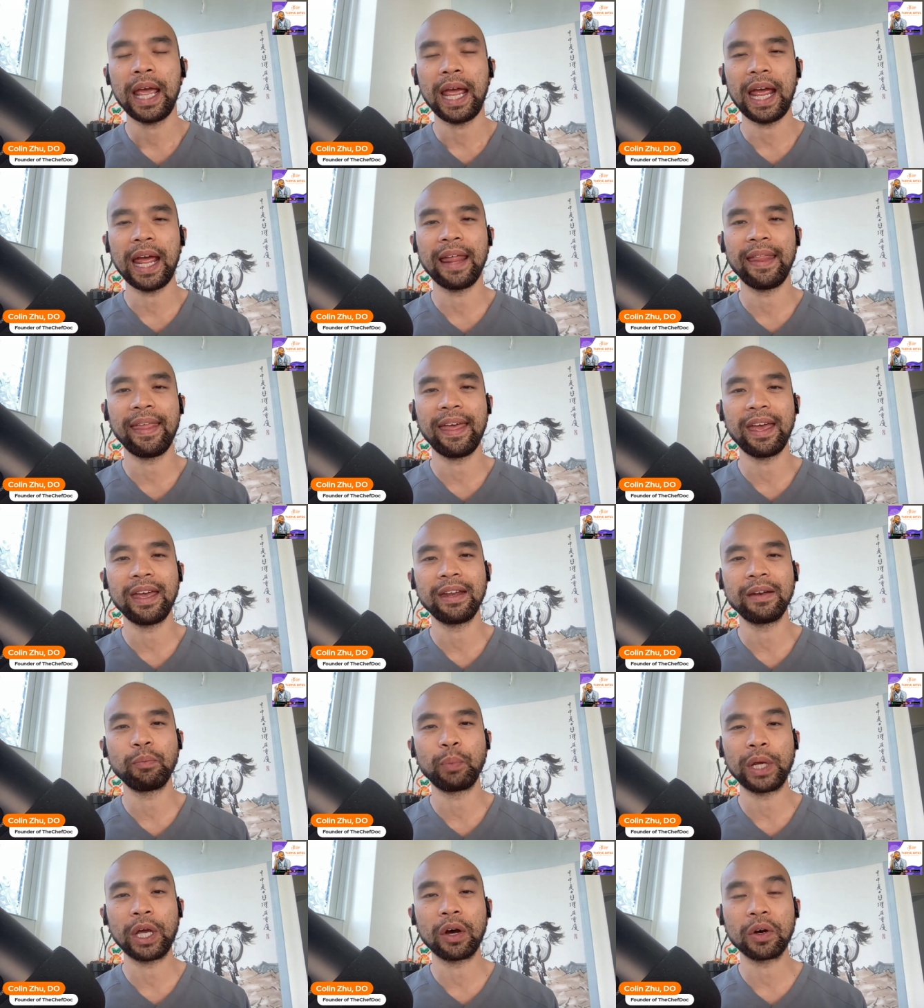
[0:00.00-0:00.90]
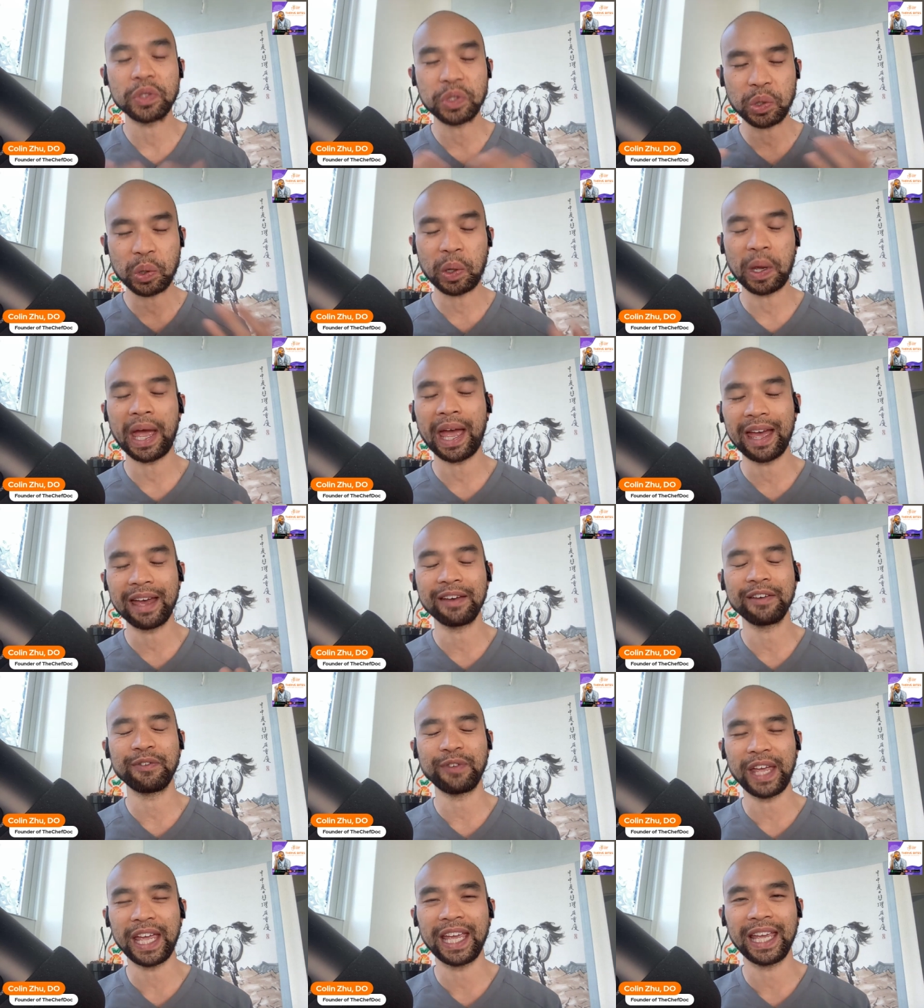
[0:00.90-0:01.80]
And then we also
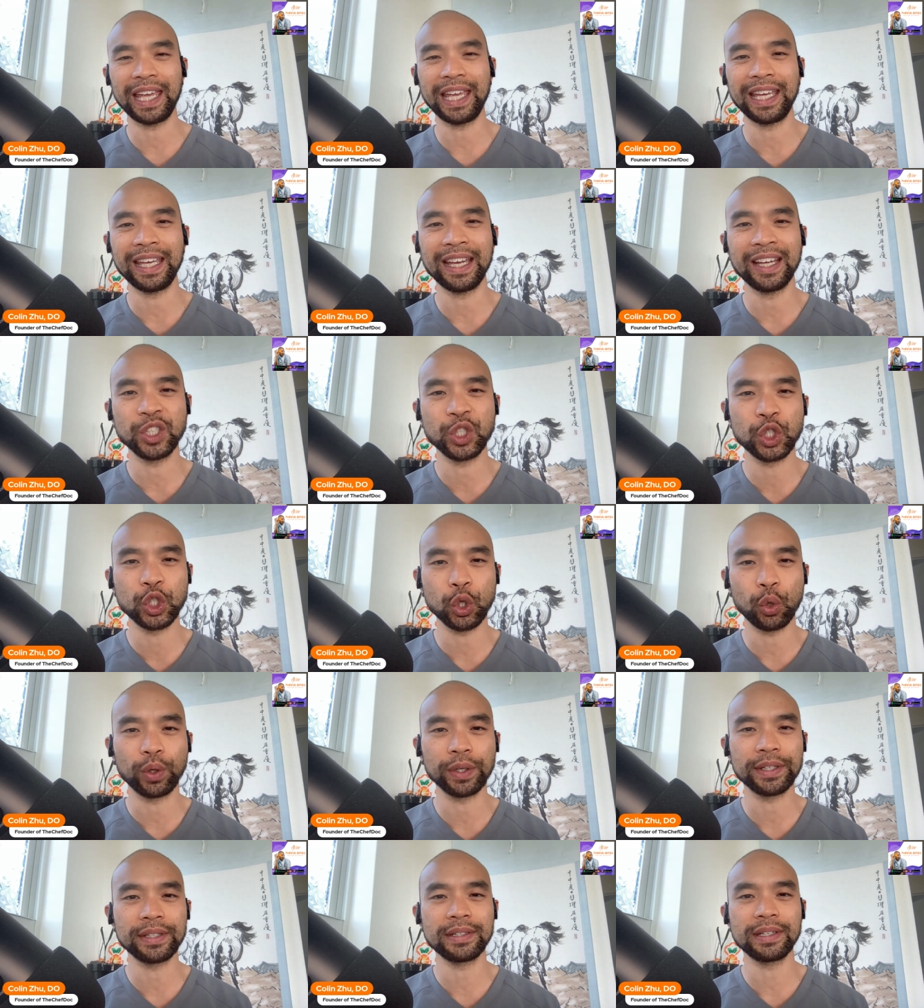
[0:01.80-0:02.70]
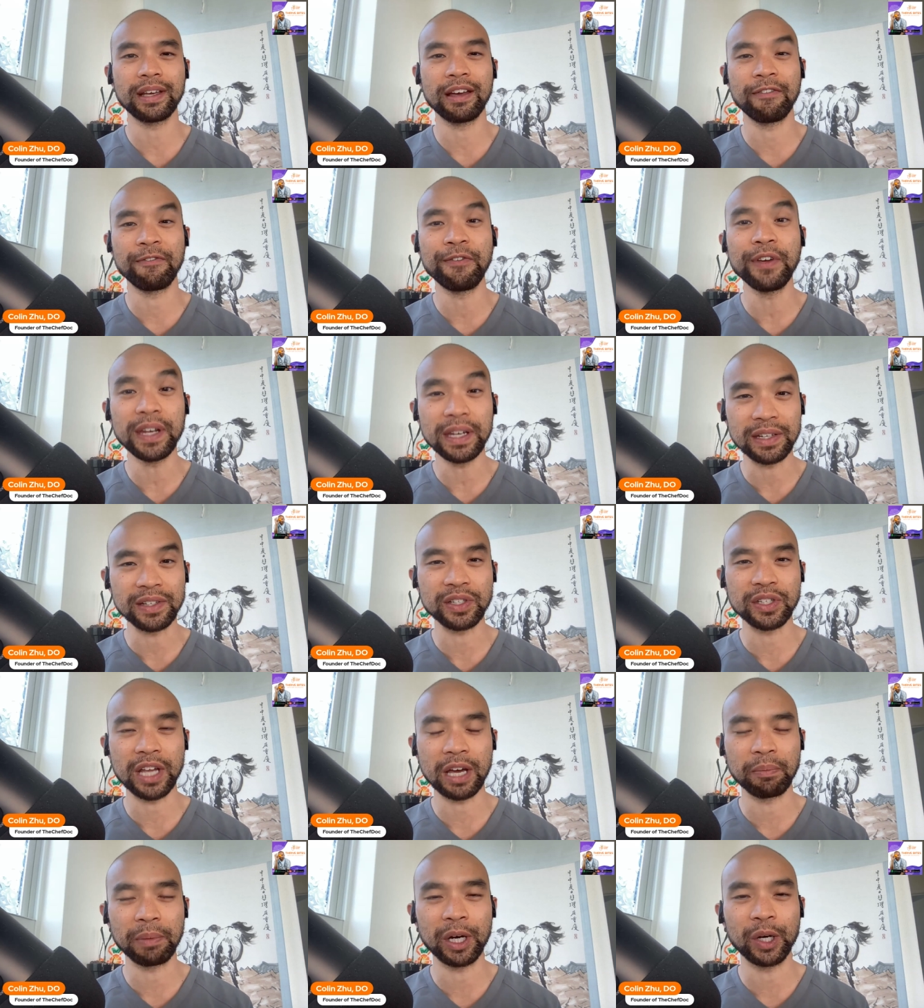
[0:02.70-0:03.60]
have a short uh, fitness
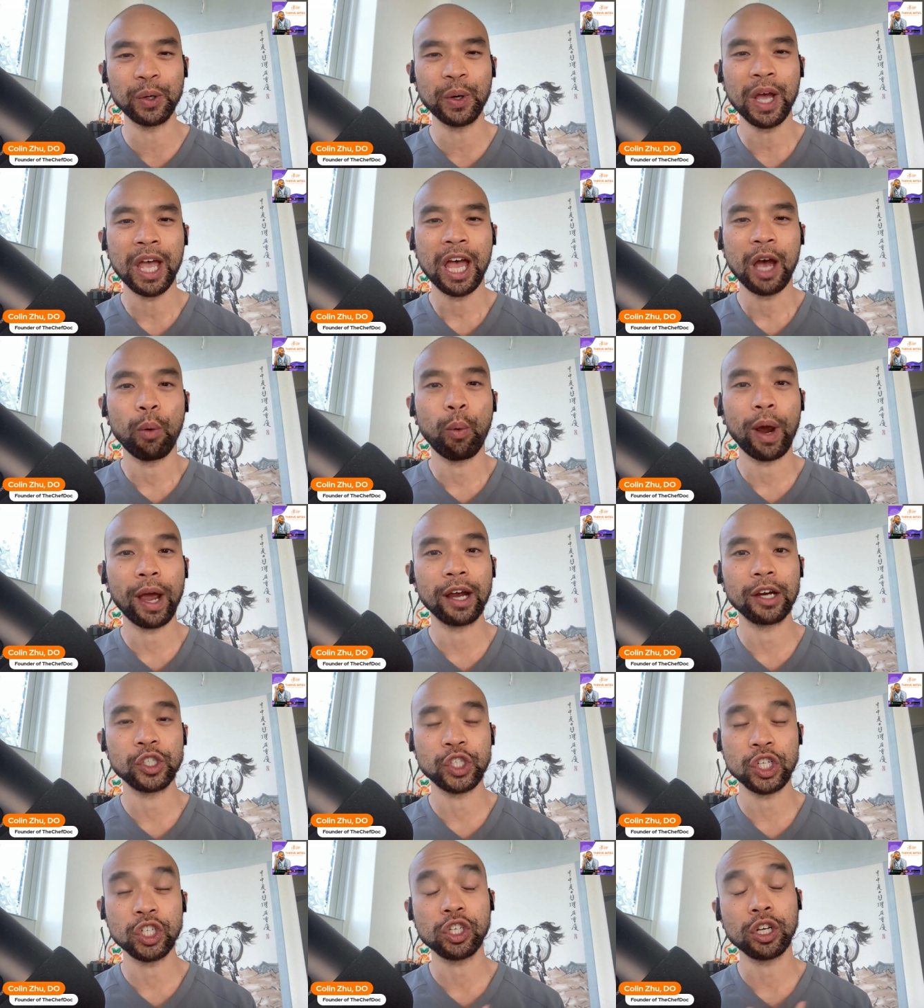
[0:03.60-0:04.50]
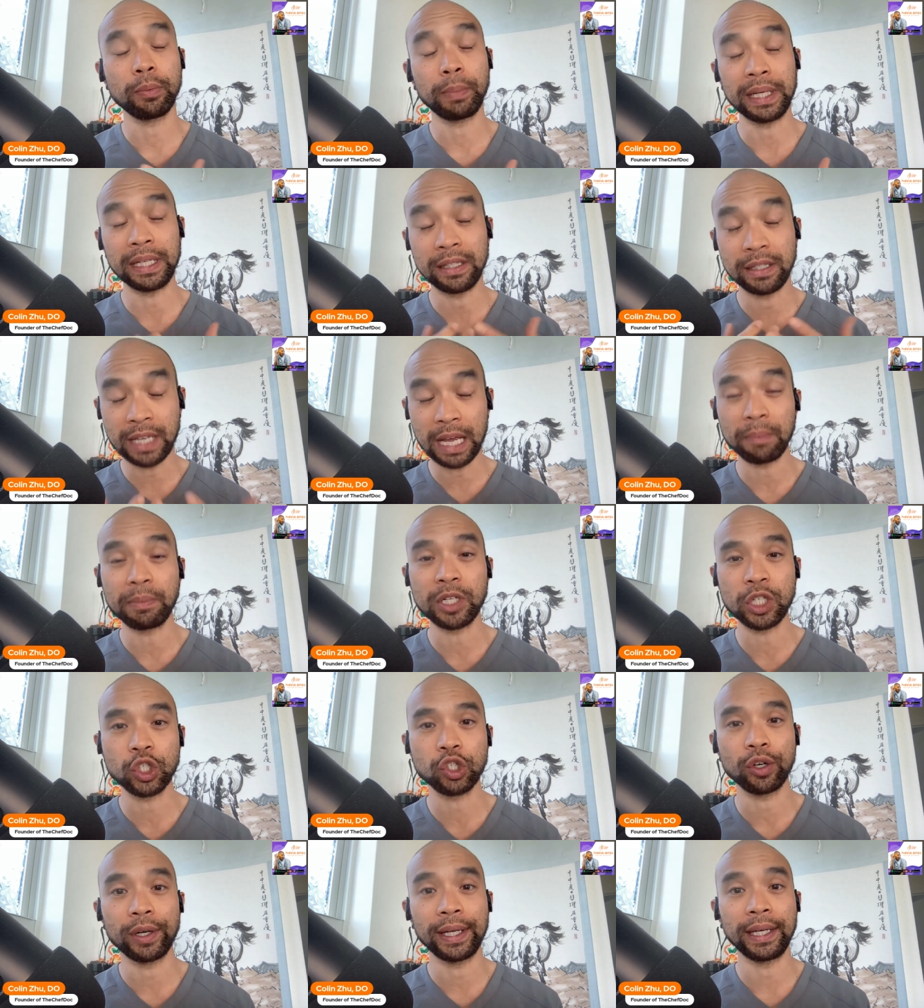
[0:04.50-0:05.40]
demo where she's going to be
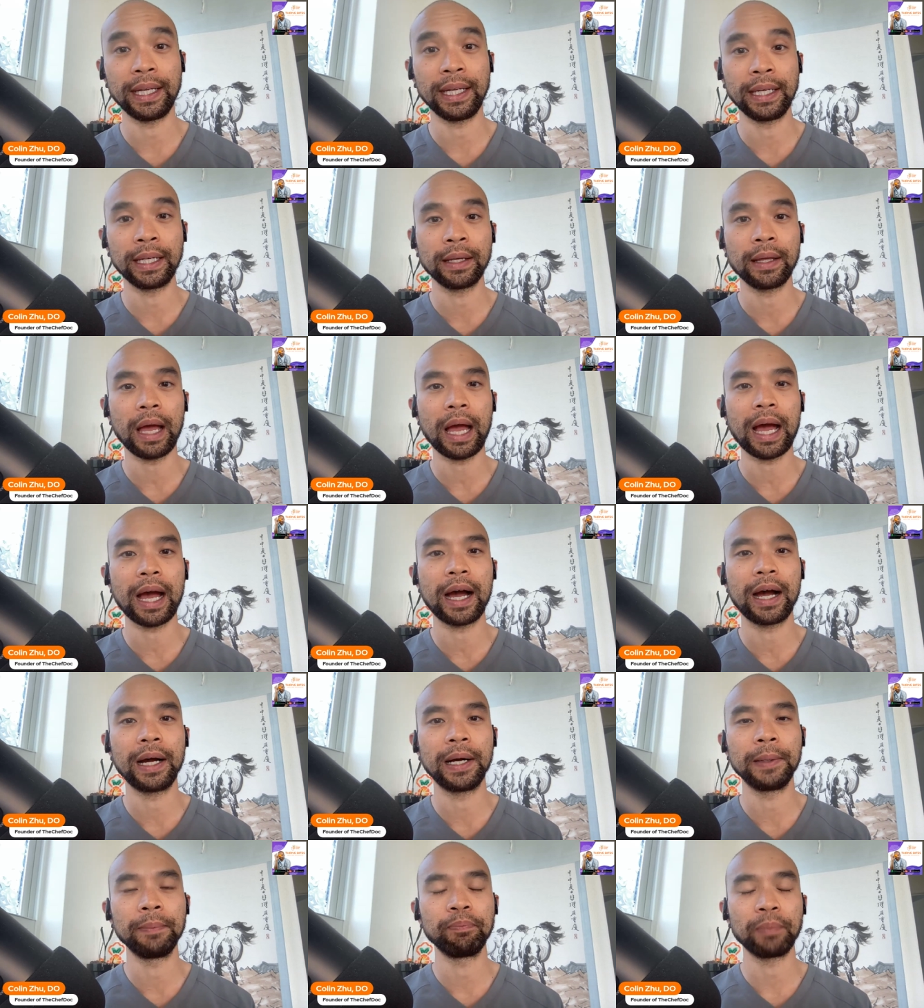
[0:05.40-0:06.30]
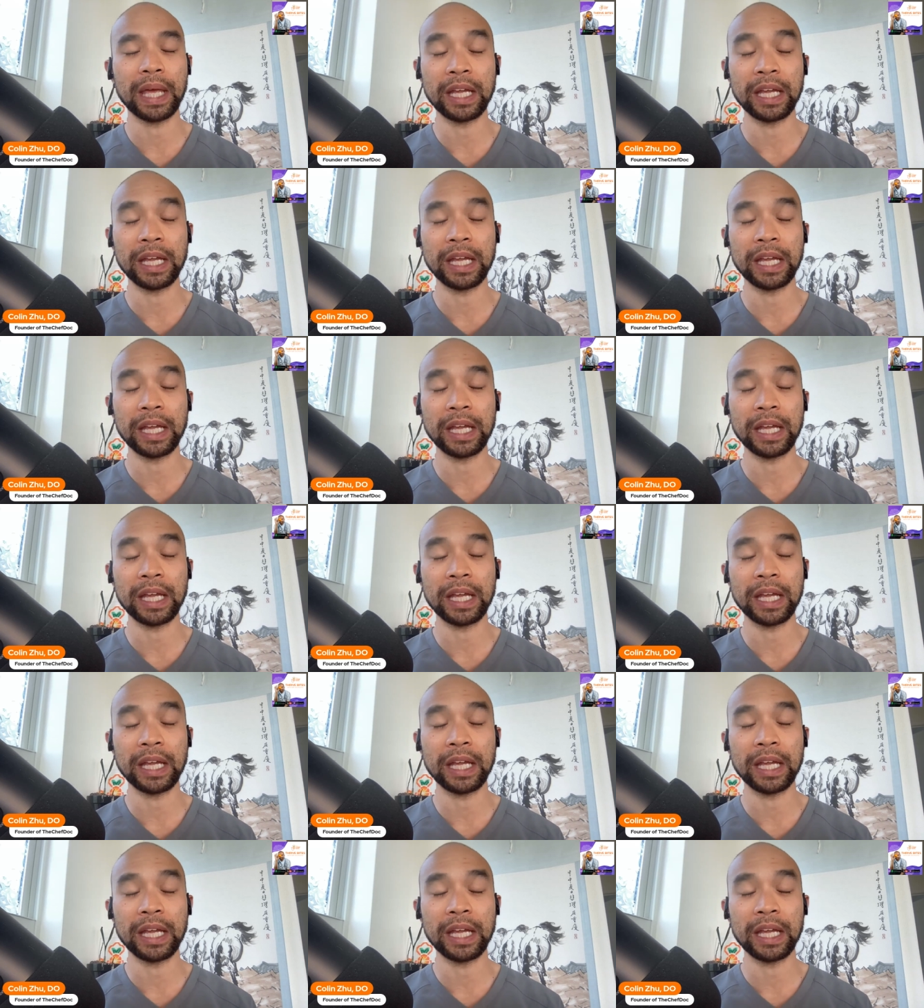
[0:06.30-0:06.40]
demonstrating um,